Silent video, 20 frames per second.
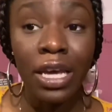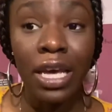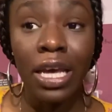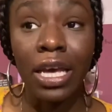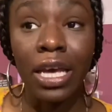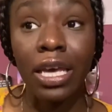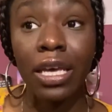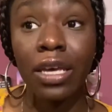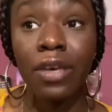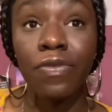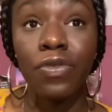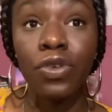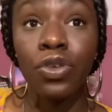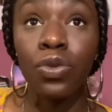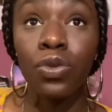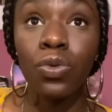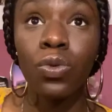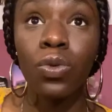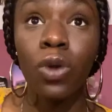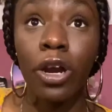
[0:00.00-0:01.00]
If
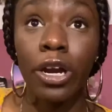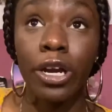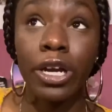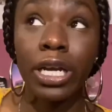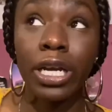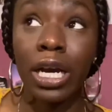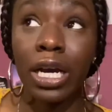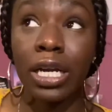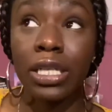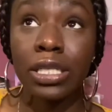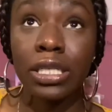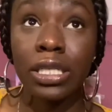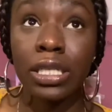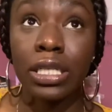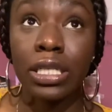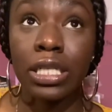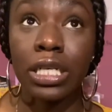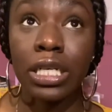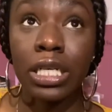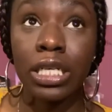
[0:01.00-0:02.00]
you are
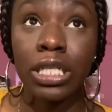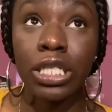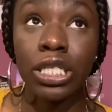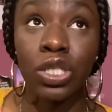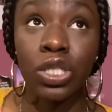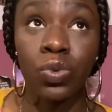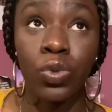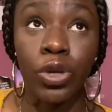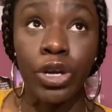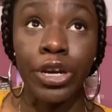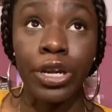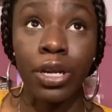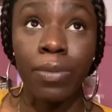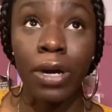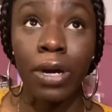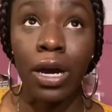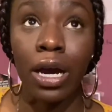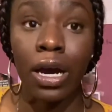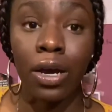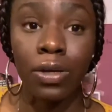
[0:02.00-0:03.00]
constantly just worried
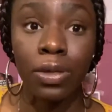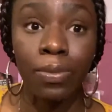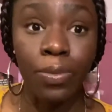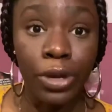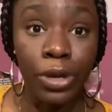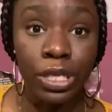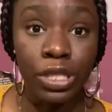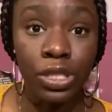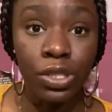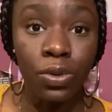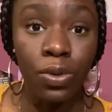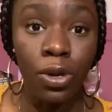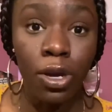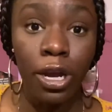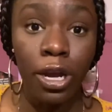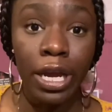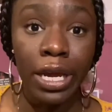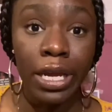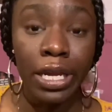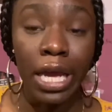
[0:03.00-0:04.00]
about how depressed you are
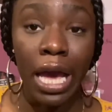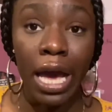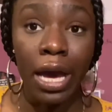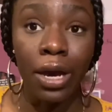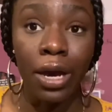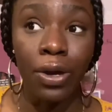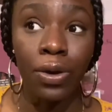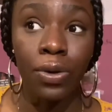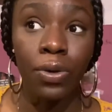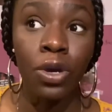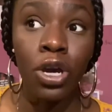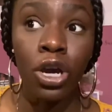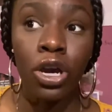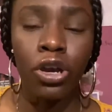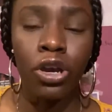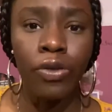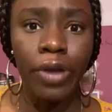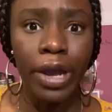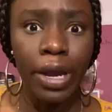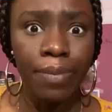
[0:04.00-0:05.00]
and how
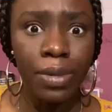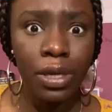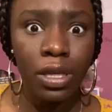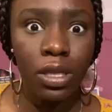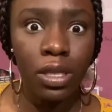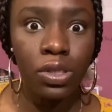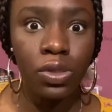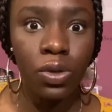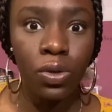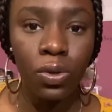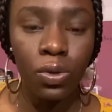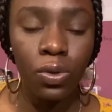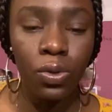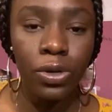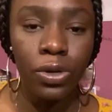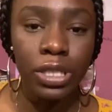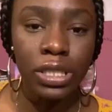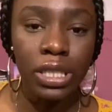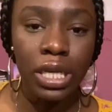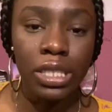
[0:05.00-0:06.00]
crappy this whole
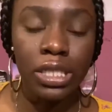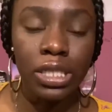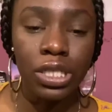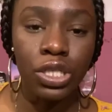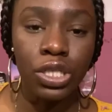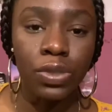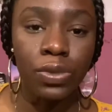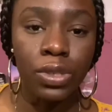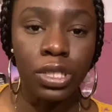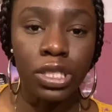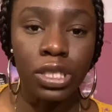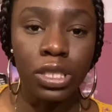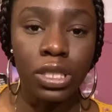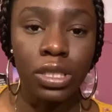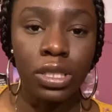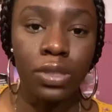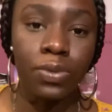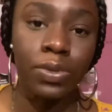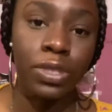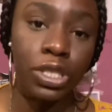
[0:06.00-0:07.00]
quarantine situation is and
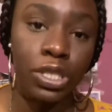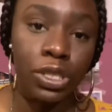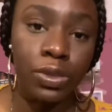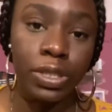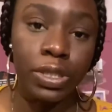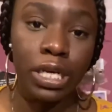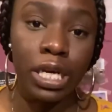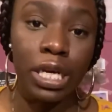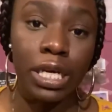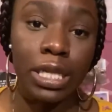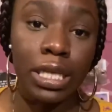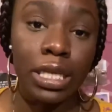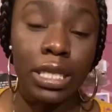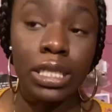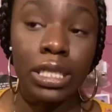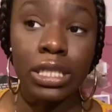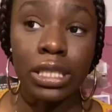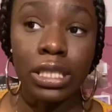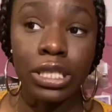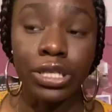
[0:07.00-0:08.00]
what's going on, then
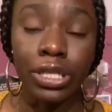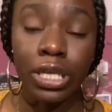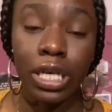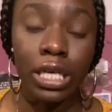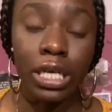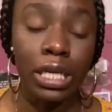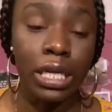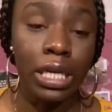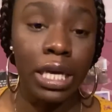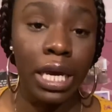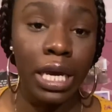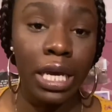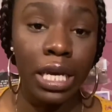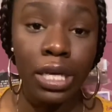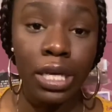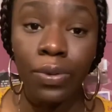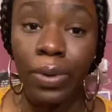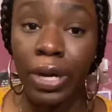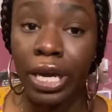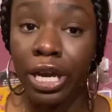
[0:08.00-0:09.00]
listen, you're not going to get
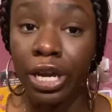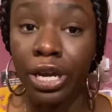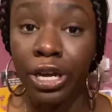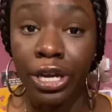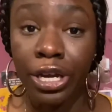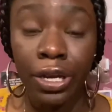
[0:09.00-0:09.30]
anywhere